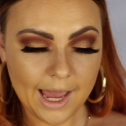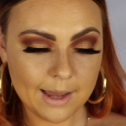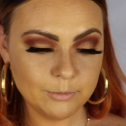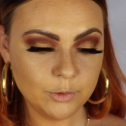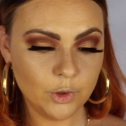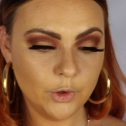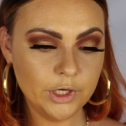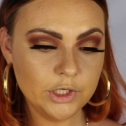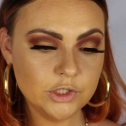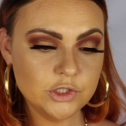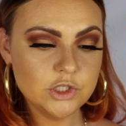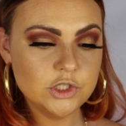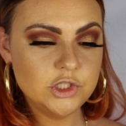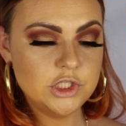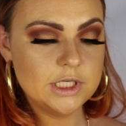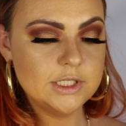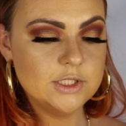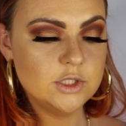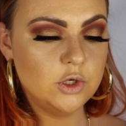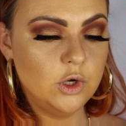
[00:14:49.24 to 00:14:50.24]
I'm going to
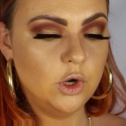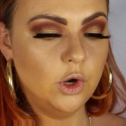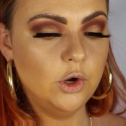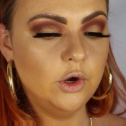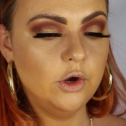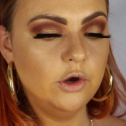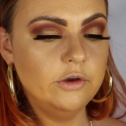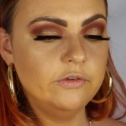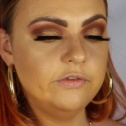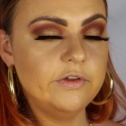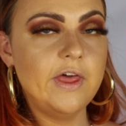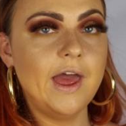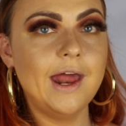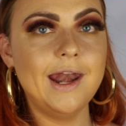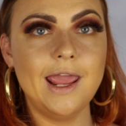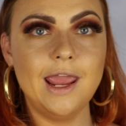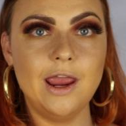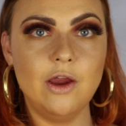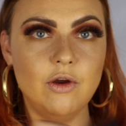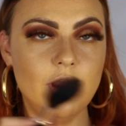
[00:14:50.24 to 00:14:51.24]
just go over
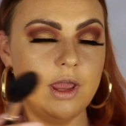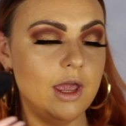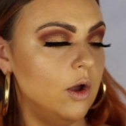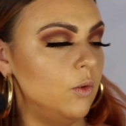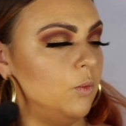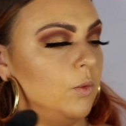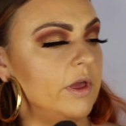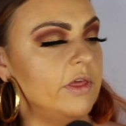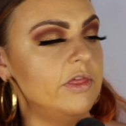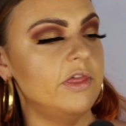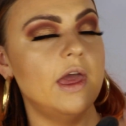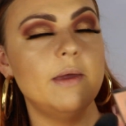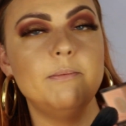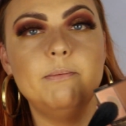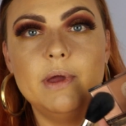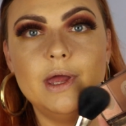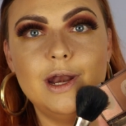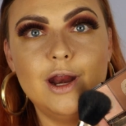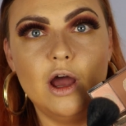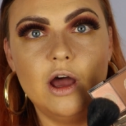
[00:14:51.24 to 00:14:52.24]
that area with a
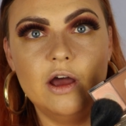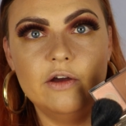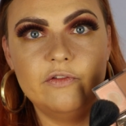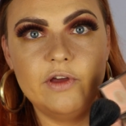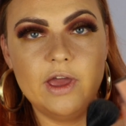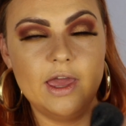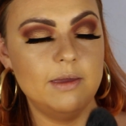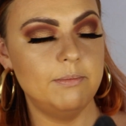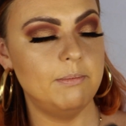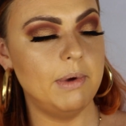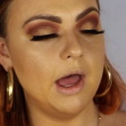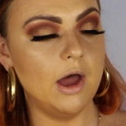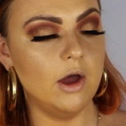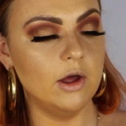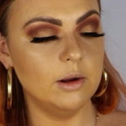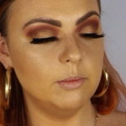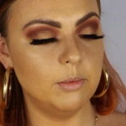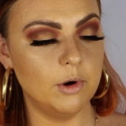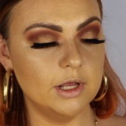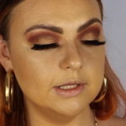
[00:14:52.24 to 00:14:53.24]
bit of a
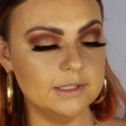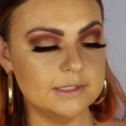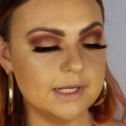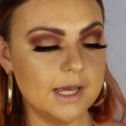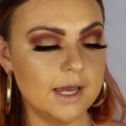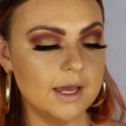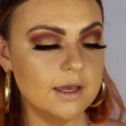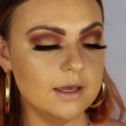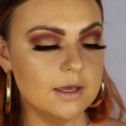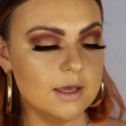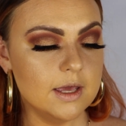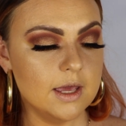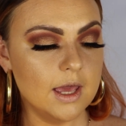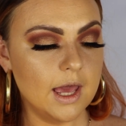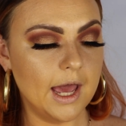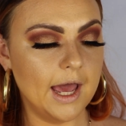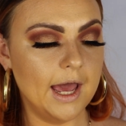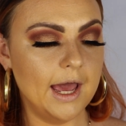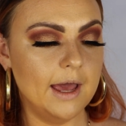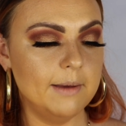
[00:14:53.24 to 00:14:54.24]
powder bronzer.
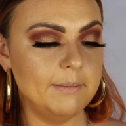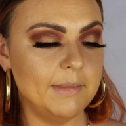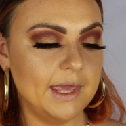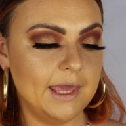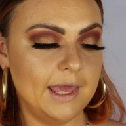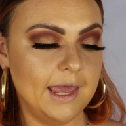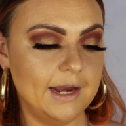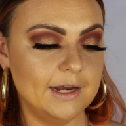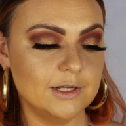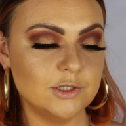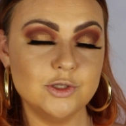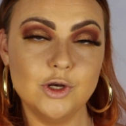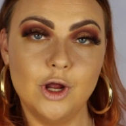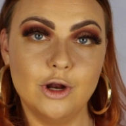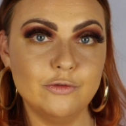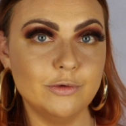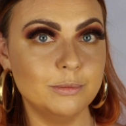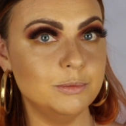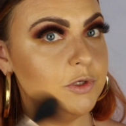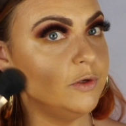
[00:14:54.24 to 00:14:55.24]
Again, it's
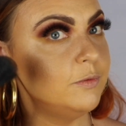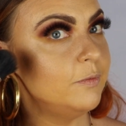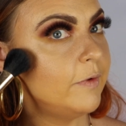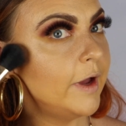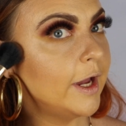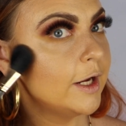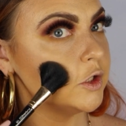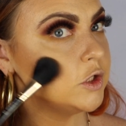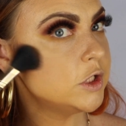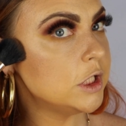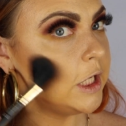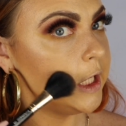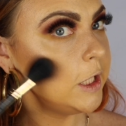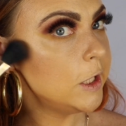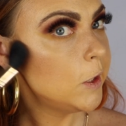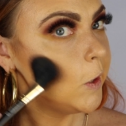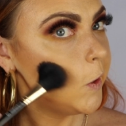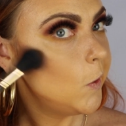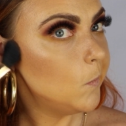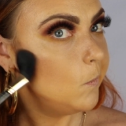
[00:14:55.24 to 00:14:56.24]
not from DUPE
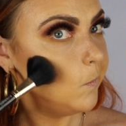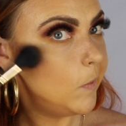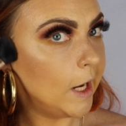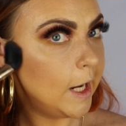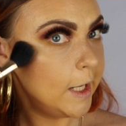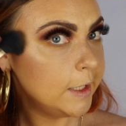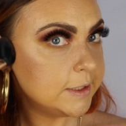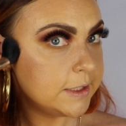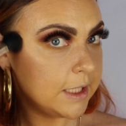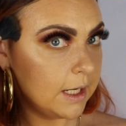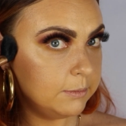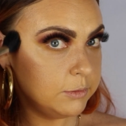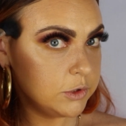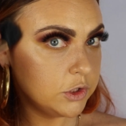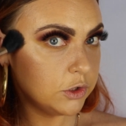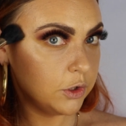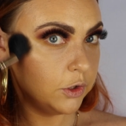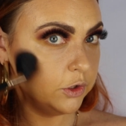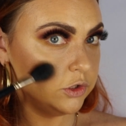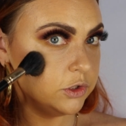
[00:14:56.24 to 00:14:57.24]
Factory. but I'm
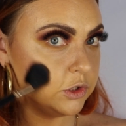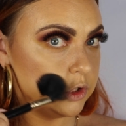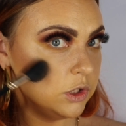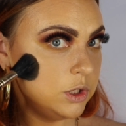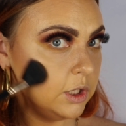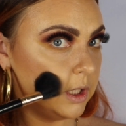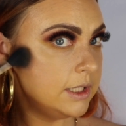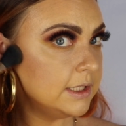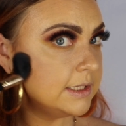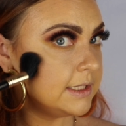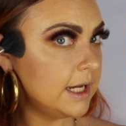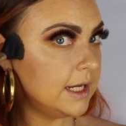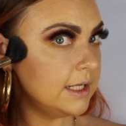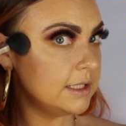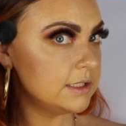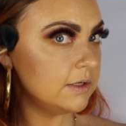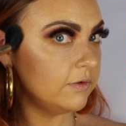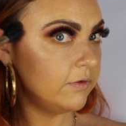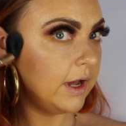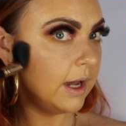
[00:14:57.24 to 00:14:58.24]
just going to
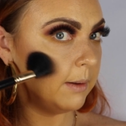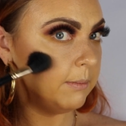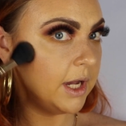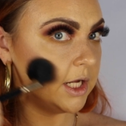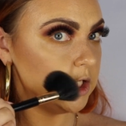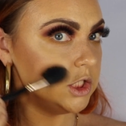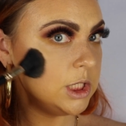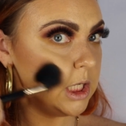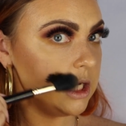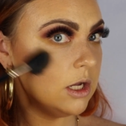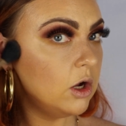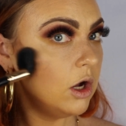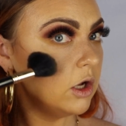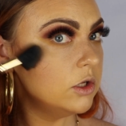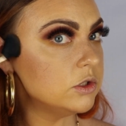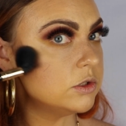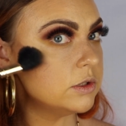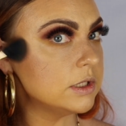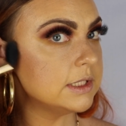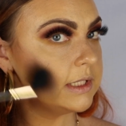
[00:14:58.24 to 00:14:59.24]
intensify my cheek
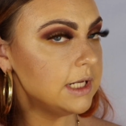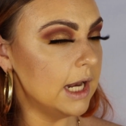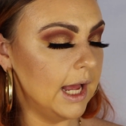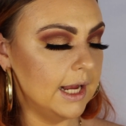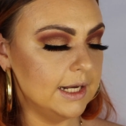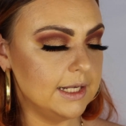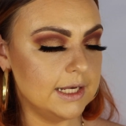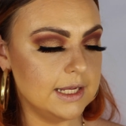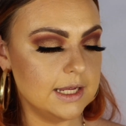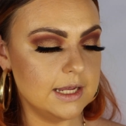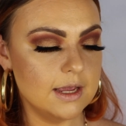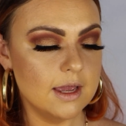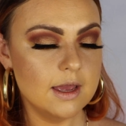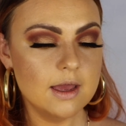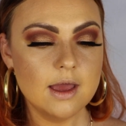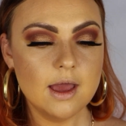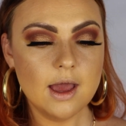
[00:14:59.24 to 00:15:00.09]
contour slightly,